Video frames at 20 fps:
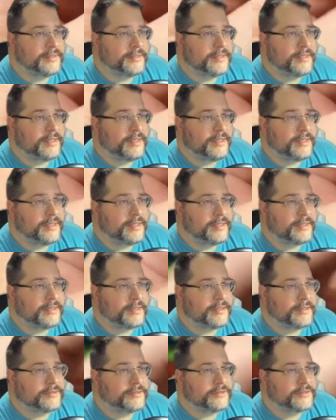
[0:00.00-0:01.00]

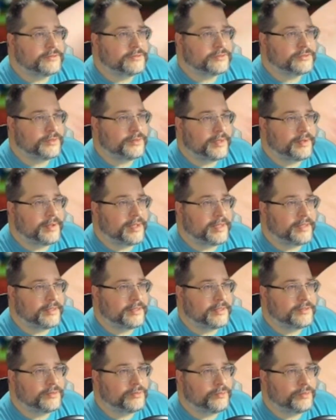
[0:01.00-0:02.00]
And it looks like you got
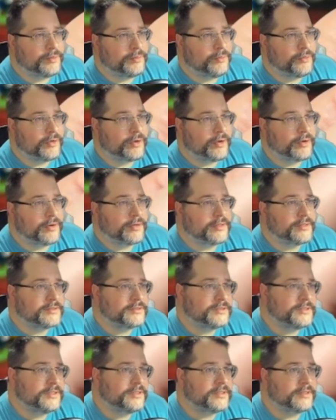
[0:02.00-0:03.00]
like 3 more
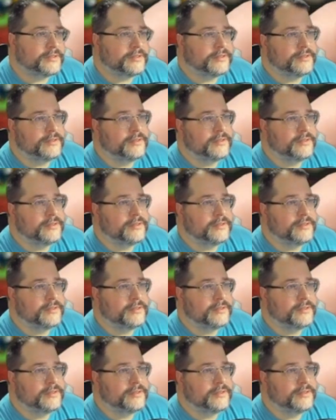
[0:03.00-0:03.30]
cards here.